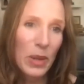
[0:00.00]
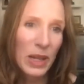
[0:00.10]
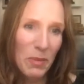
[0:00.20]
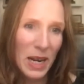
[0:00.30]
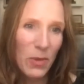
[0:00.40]
in
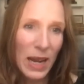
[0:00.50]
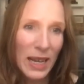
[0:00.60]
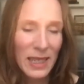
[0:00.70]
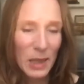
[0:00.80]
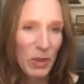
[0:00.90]
many ways
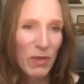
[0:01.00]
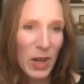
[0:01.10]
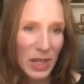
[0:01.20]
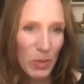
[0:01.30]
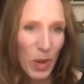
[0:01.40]
has been very
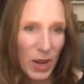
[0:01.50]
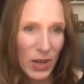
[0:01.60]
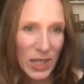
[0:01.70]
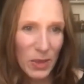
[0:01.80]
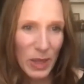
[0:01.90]

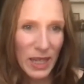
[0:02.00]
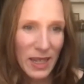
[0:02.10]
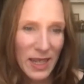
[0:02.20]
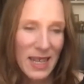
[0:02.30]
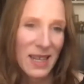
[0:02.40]
inspiring to me,
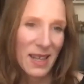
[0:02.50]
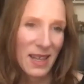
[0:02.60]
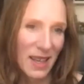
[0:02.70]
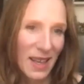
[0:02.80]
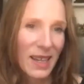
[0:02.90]

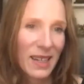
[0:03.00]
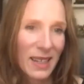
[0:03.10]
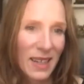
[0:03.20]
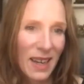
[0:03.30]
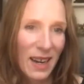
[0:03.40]
and
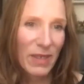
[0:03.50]
I've taken